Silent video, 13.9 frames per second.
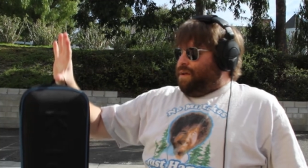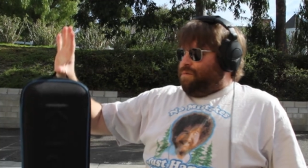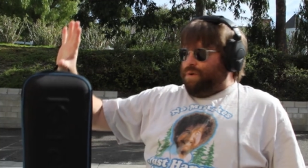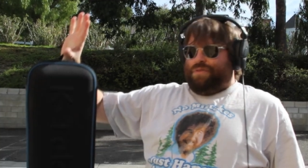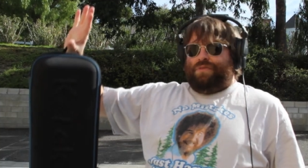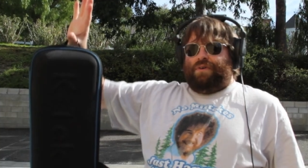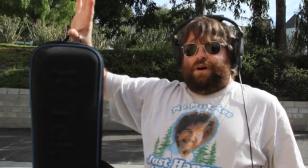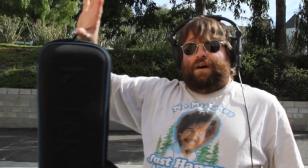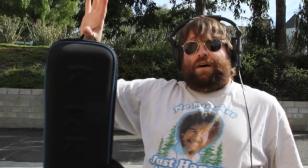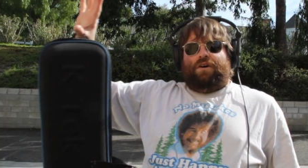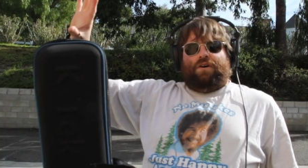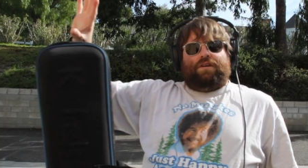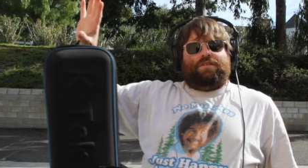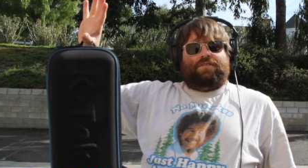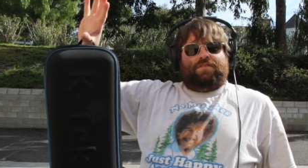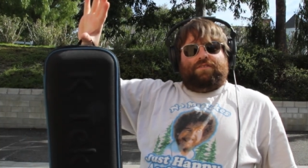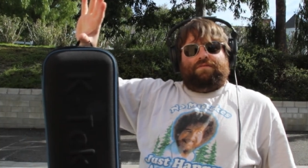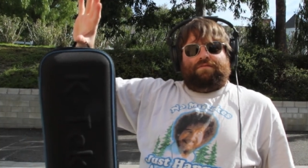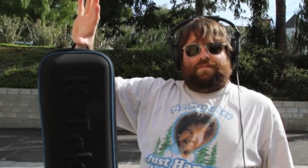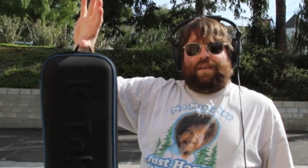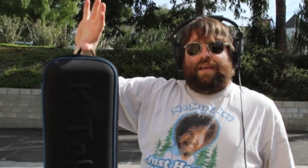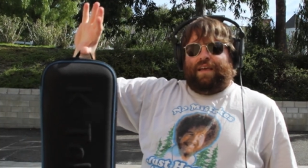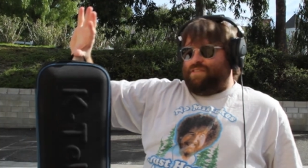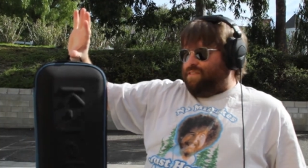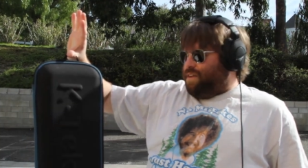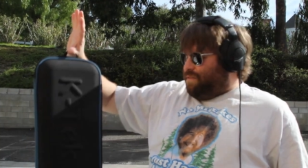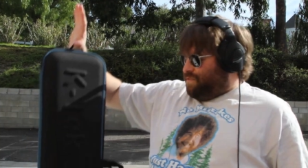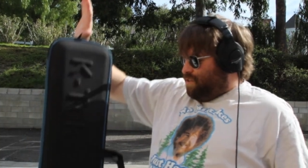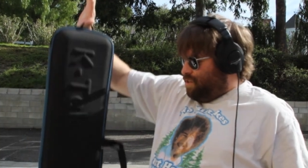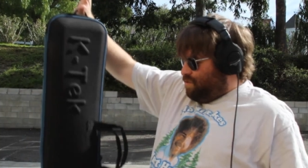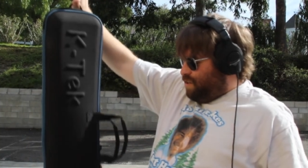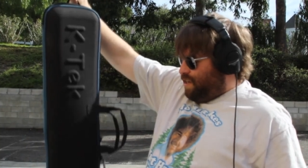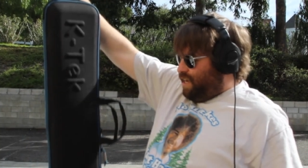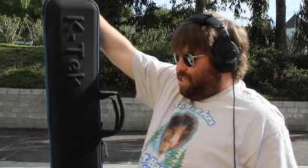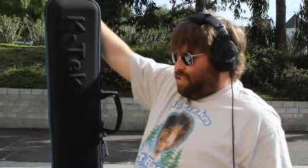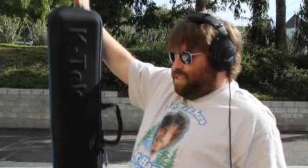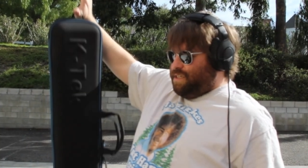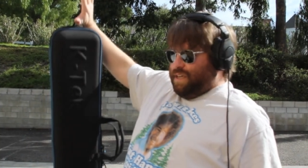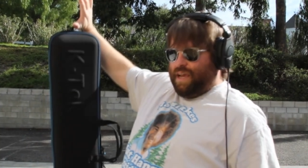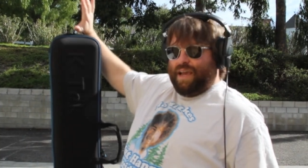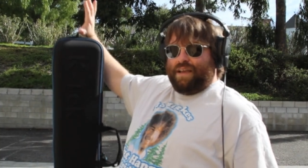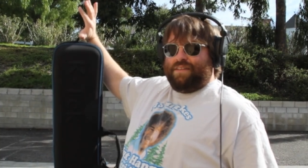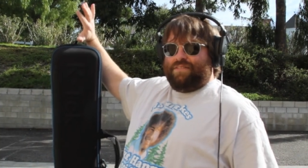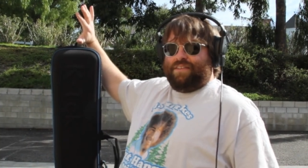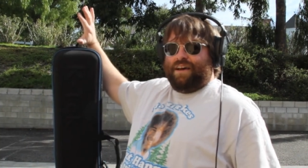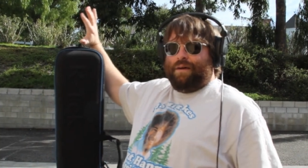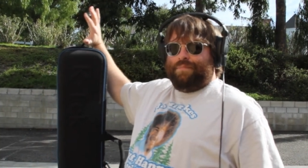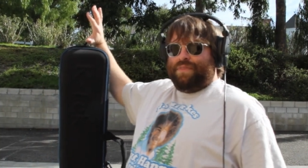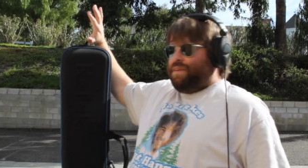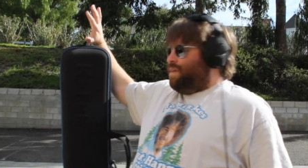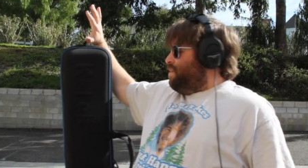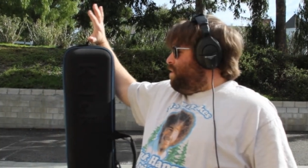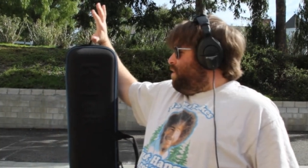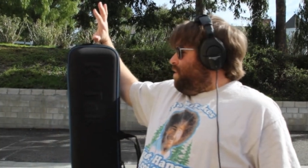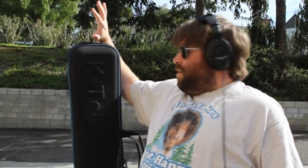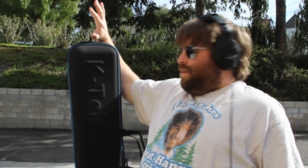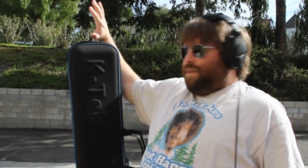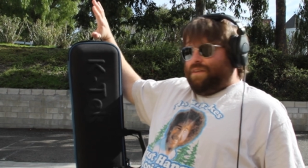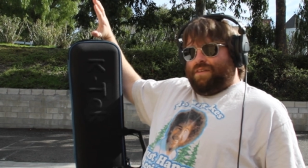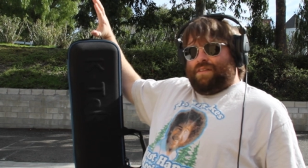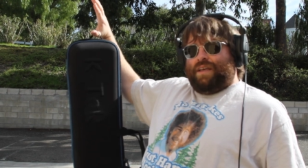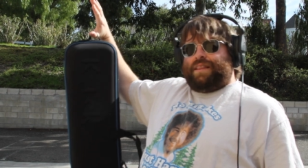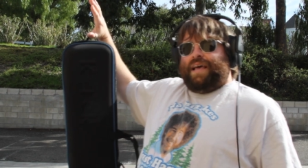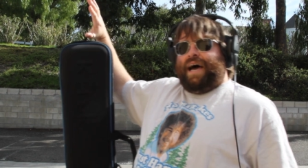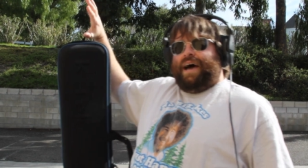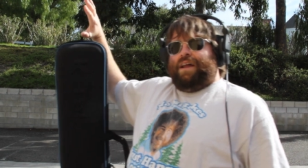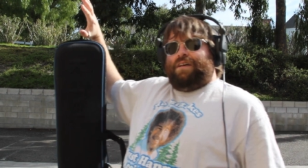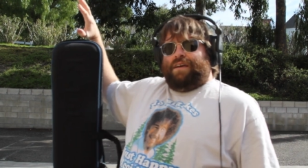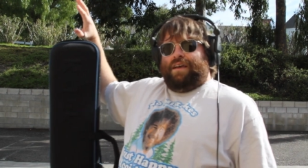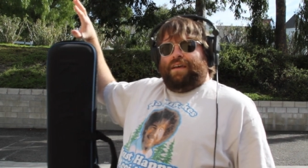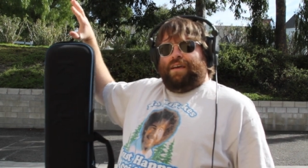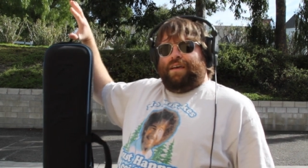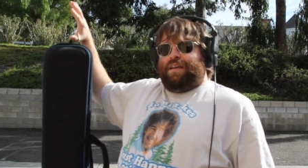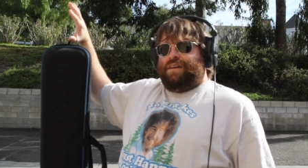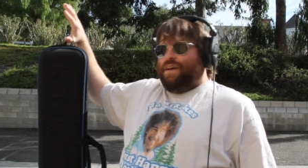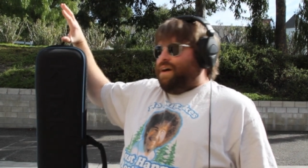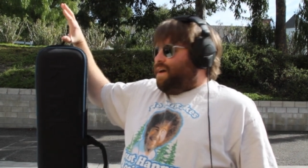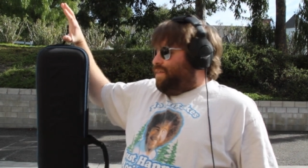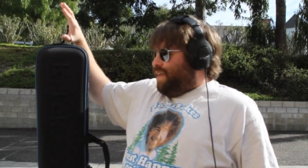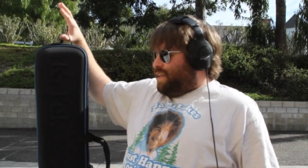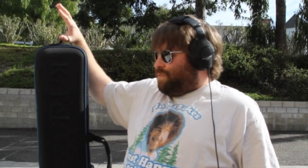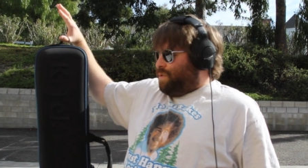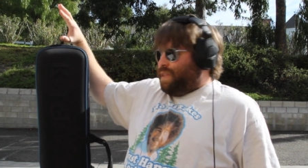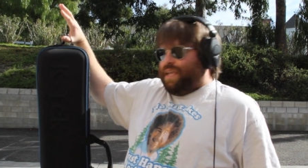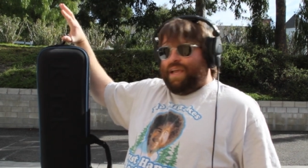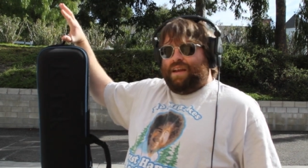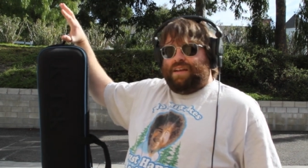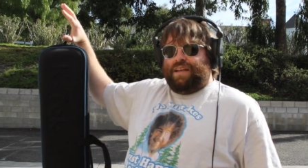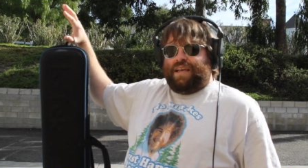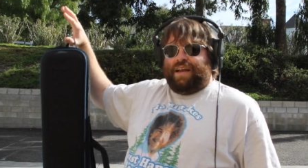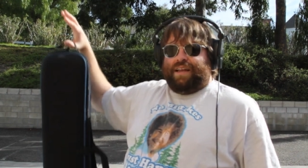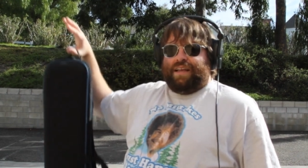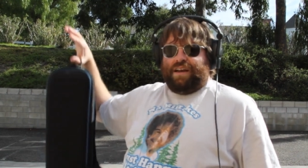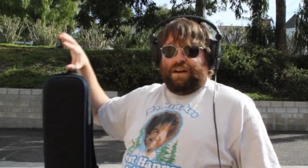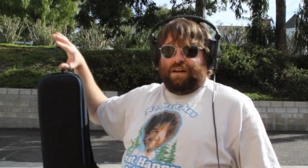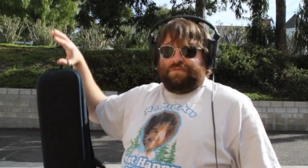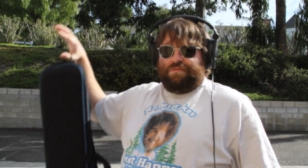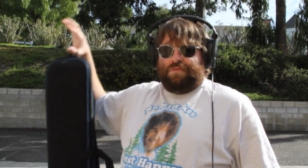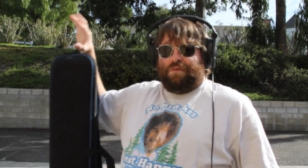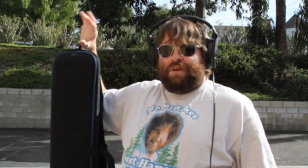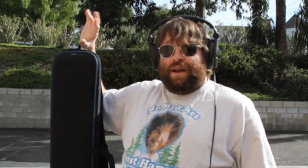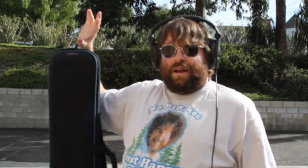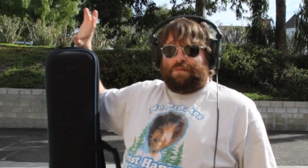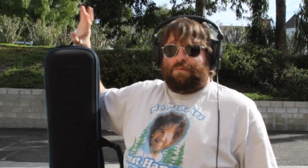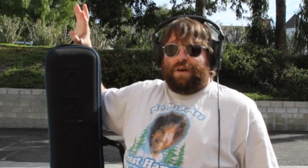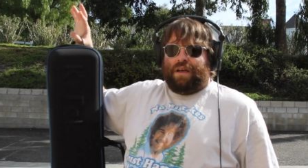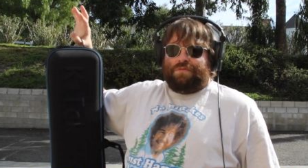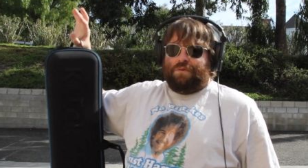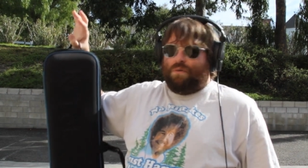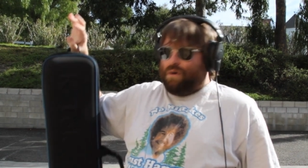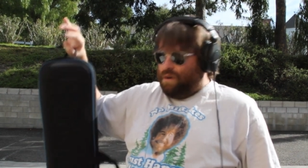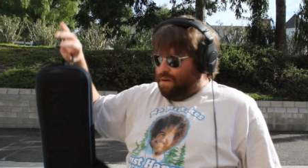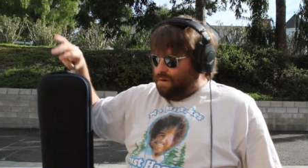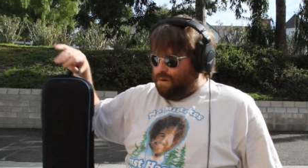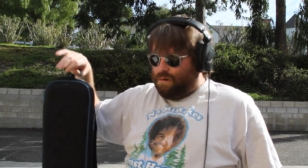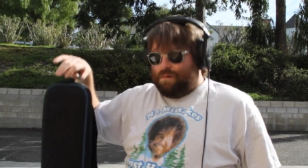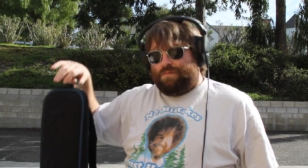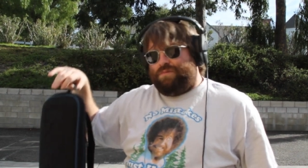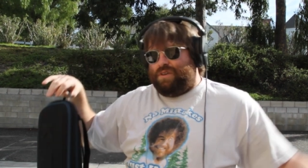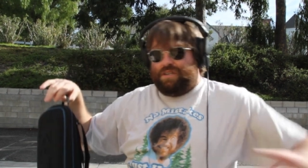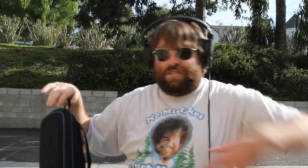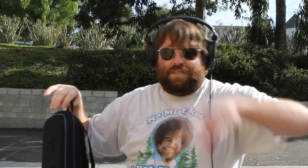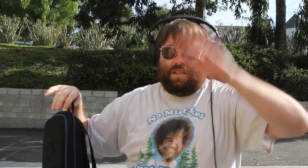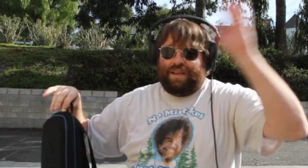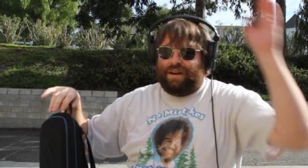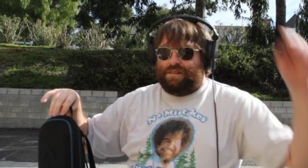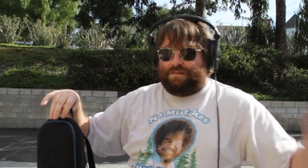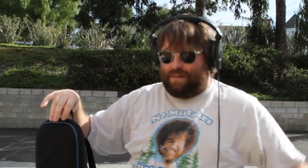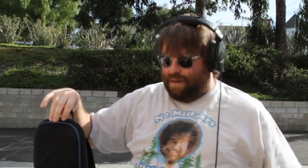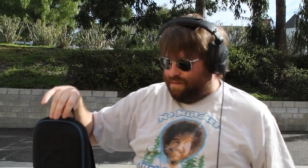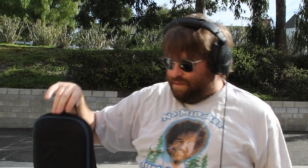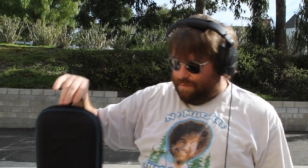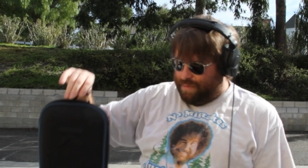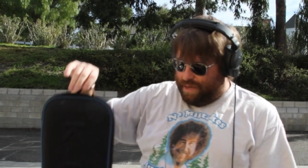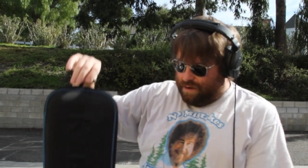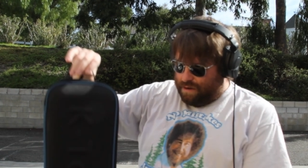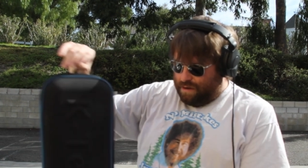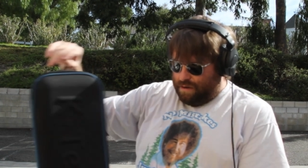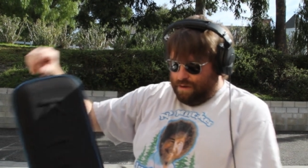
with uh, hooks to hang stuff. So you can actually hang this up like that. And uh, that's really handy to kind of get it off the floor and out of the way if you want. Or, or you can just lay it on the ground, doesn't matter.